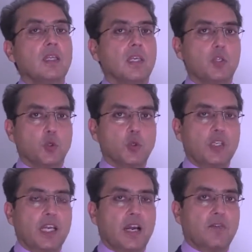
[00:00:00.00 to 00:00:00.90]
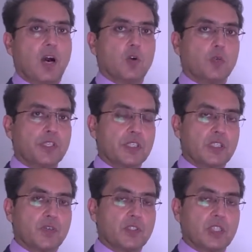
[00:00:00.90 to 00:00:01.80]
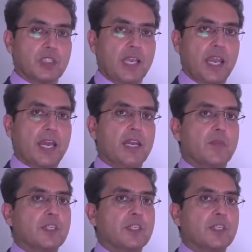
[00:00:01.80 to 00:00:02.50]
they usually have outpatient services and